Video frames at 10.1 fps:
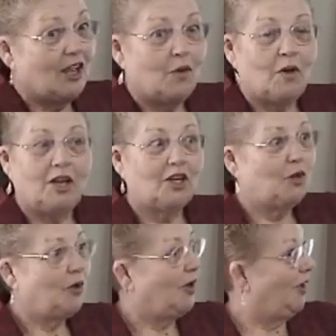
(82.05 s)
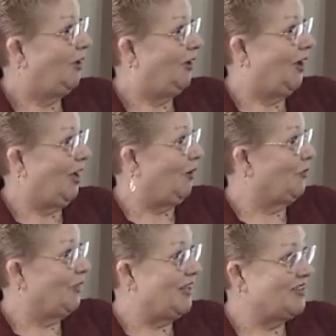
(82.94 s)
And I went,
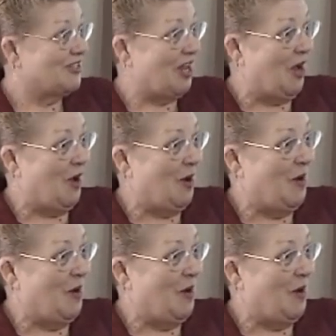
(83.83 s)
I don't think so.